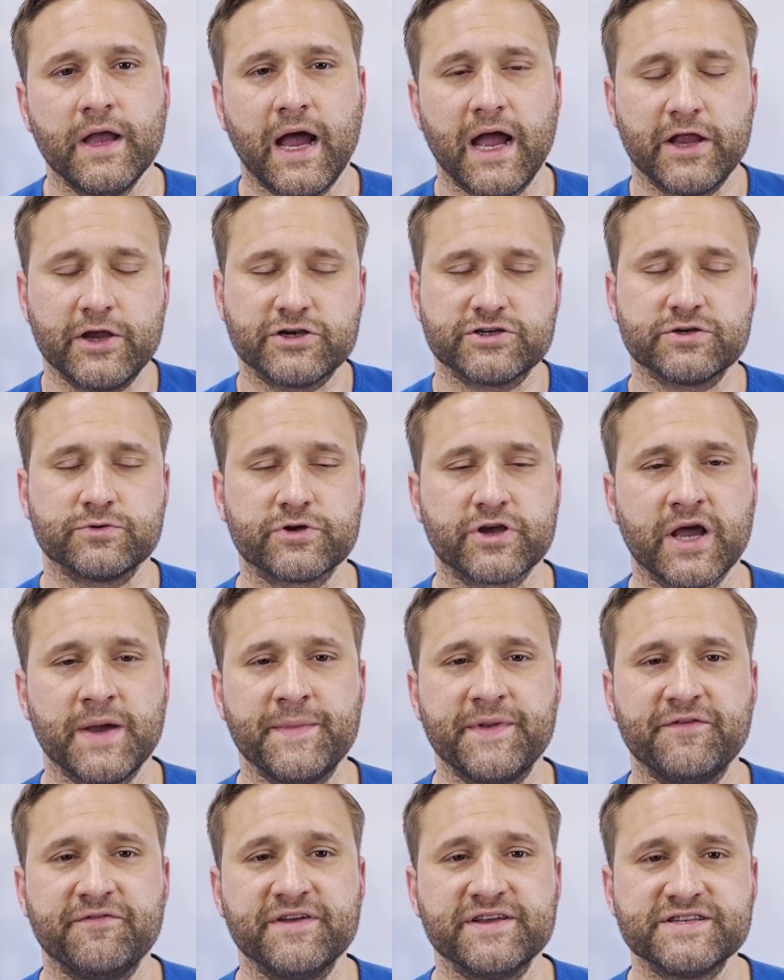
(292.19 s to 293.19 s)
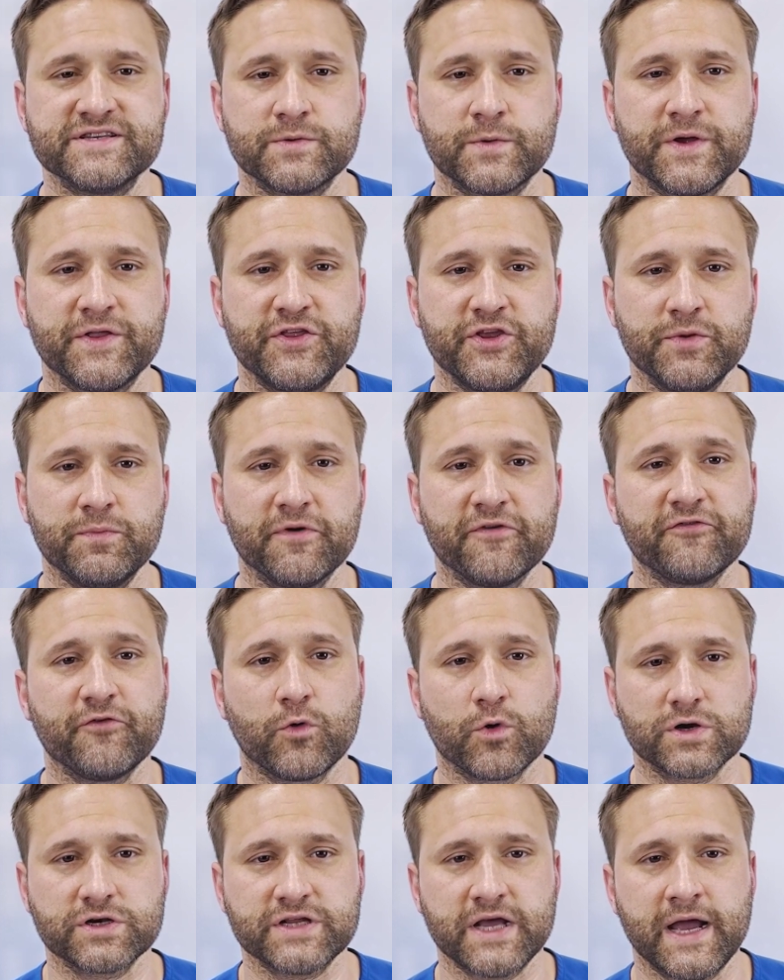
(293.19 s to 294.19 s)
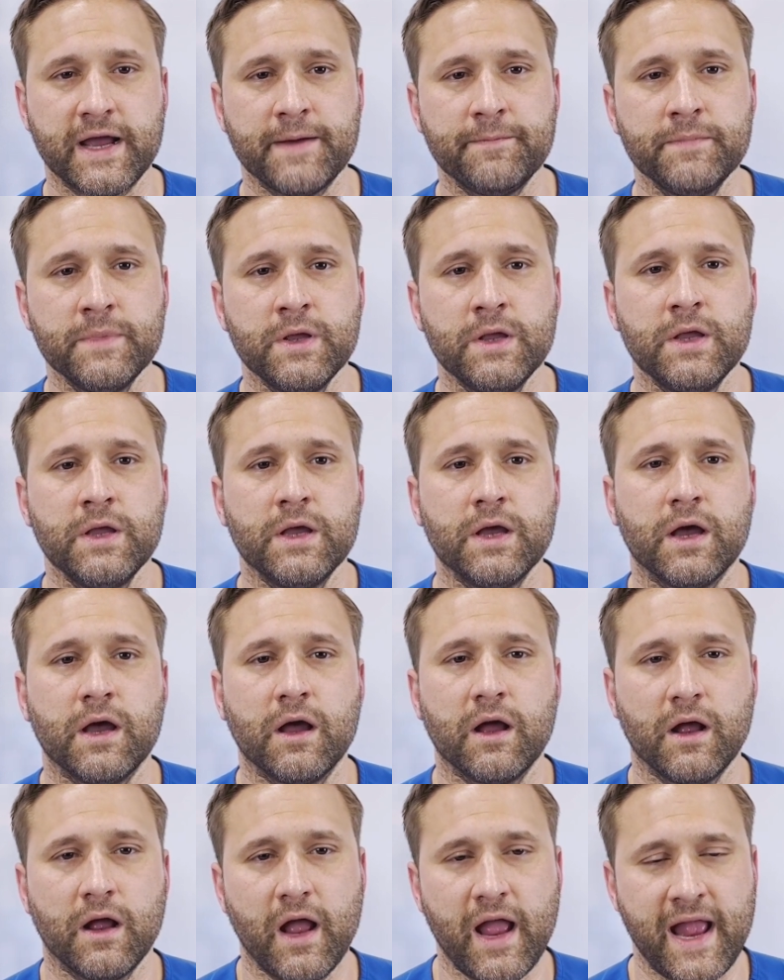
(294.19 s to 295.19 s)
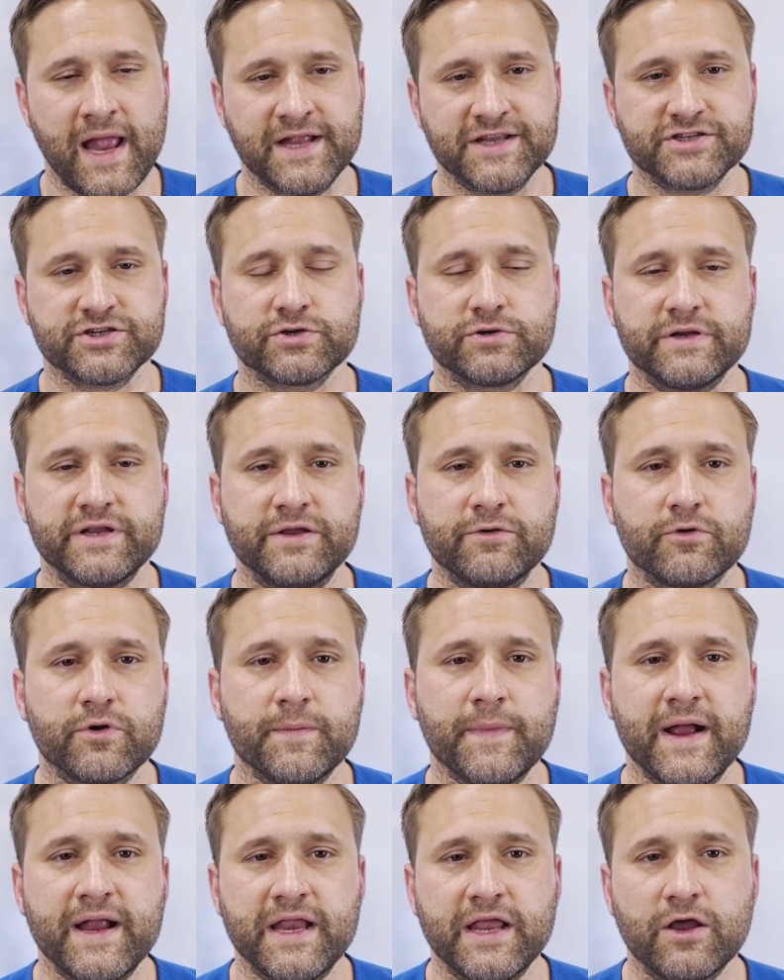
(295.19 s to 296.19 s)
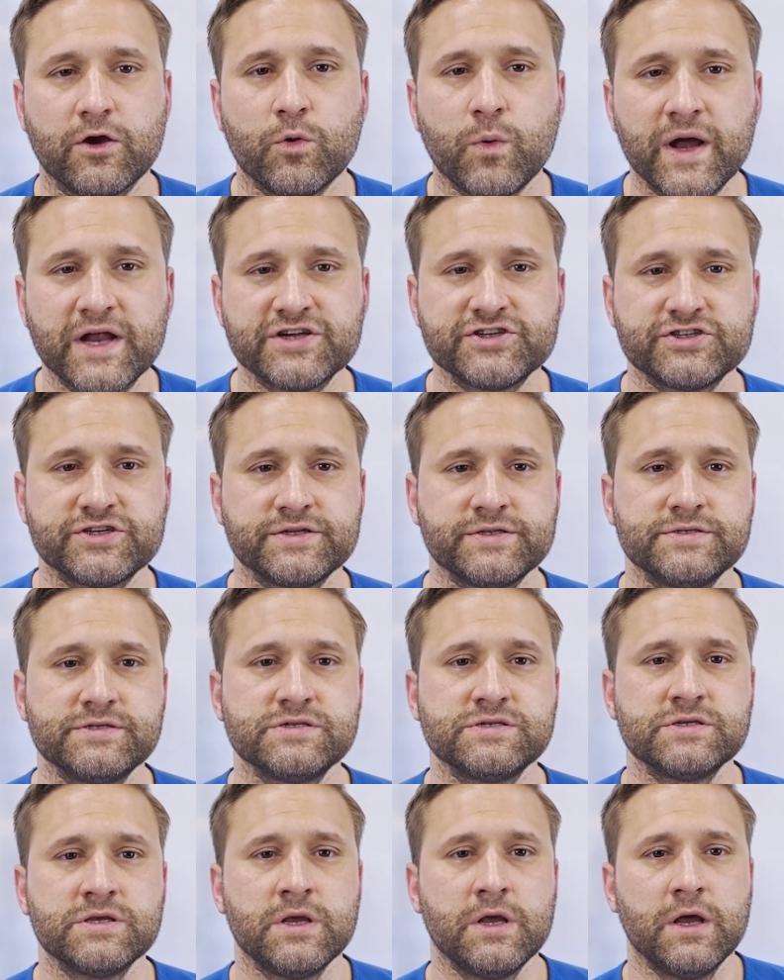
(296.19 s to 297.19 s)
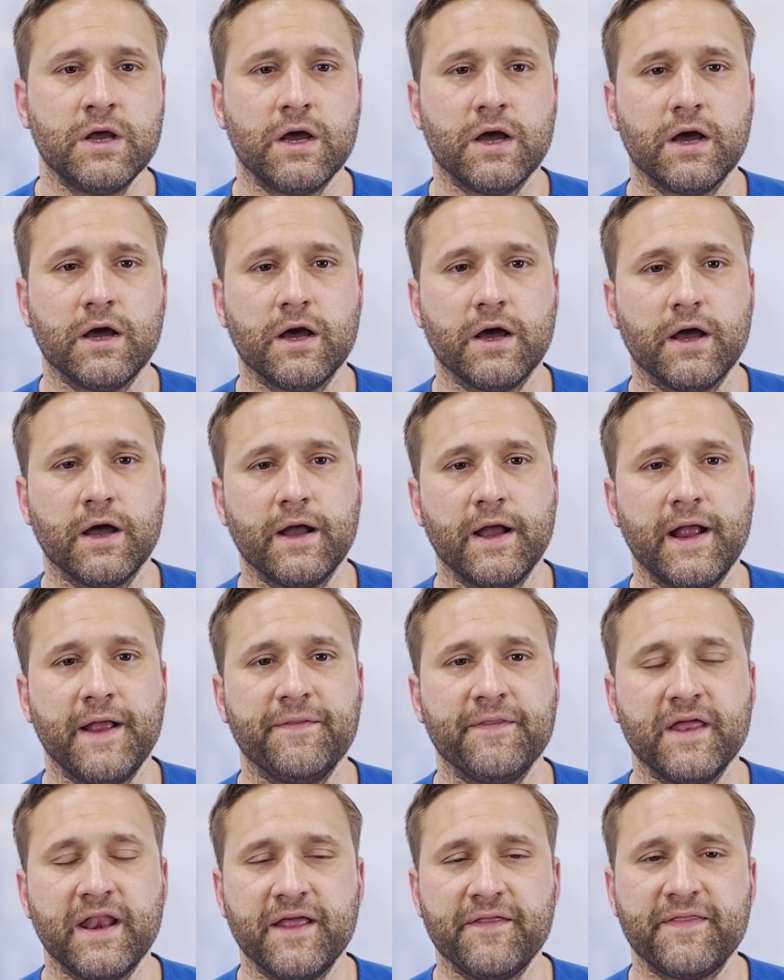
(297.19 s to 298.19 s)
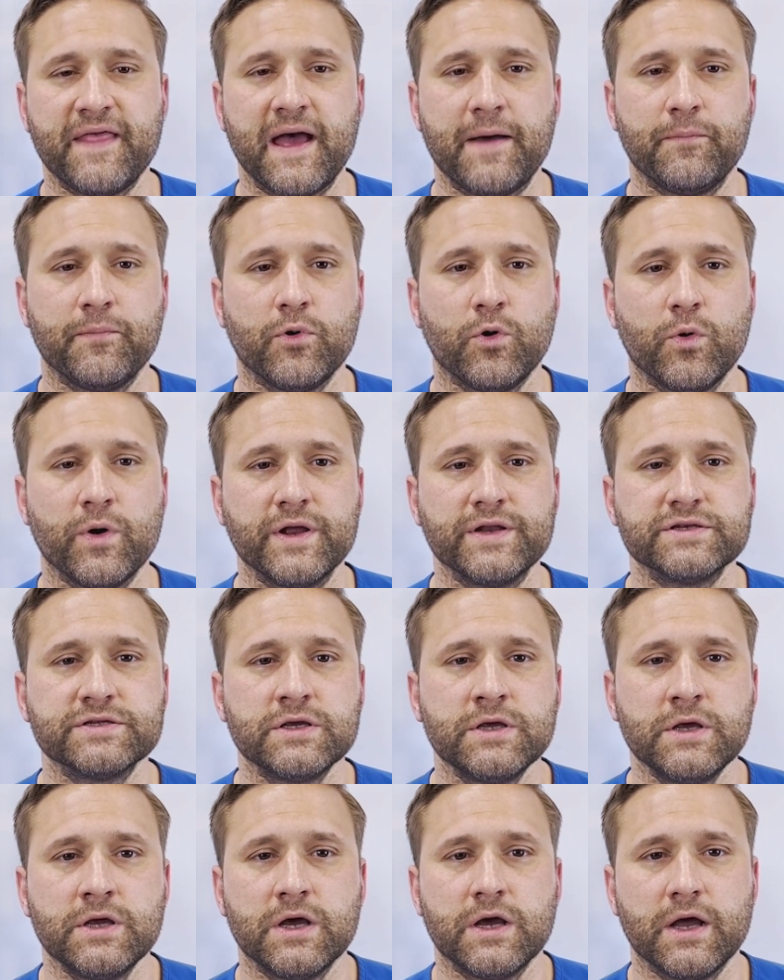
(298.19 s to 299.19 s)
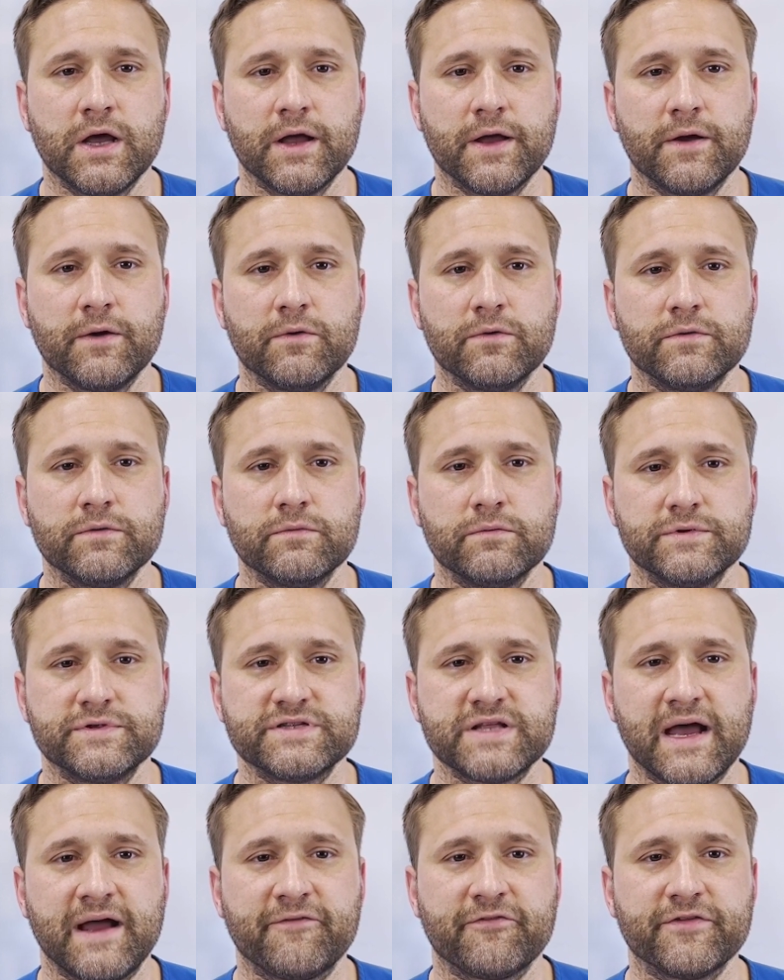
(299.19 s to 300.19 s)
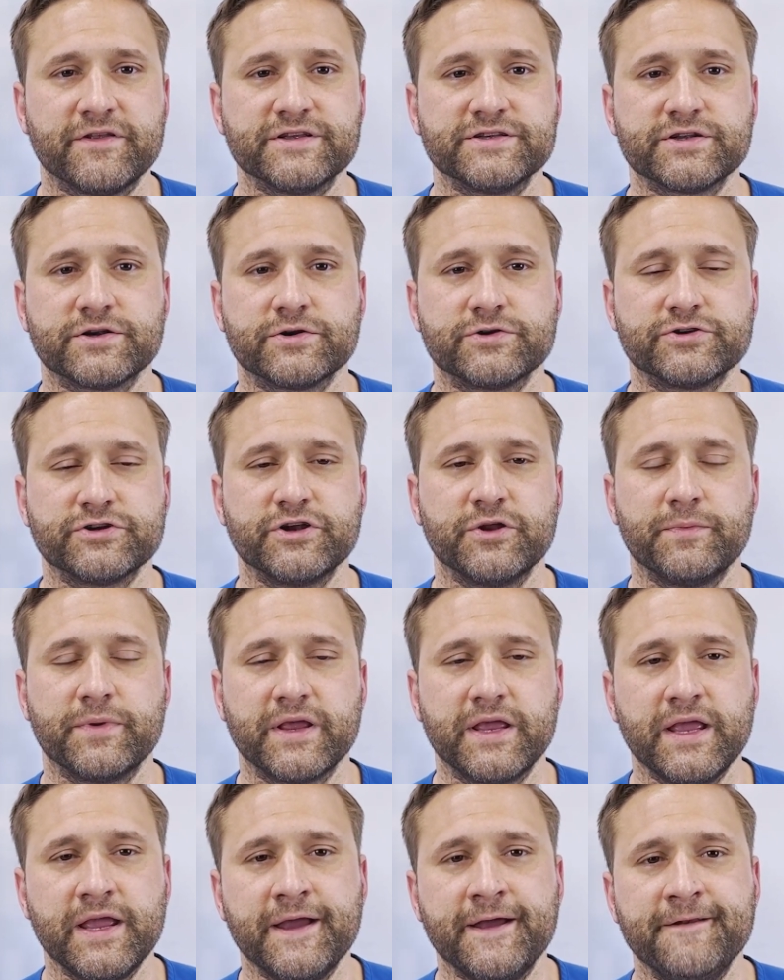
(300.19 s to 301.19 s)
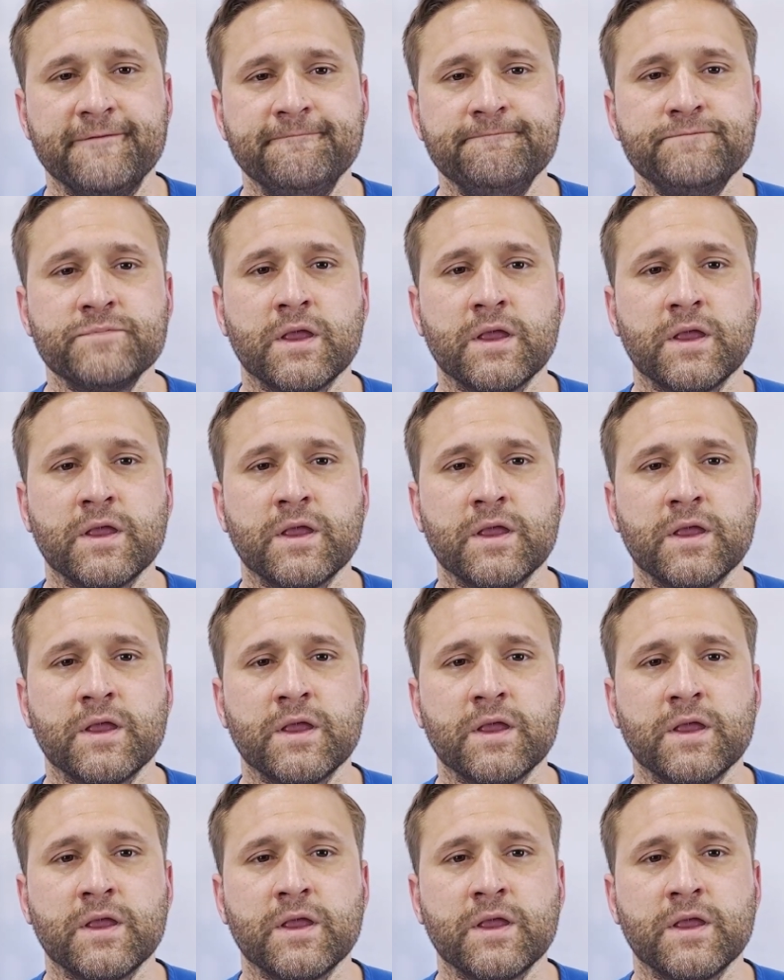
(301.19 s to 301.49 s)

I usually come and visit with you before time, answer any remaining questions, and then at that point, it's time for the surgery to begin.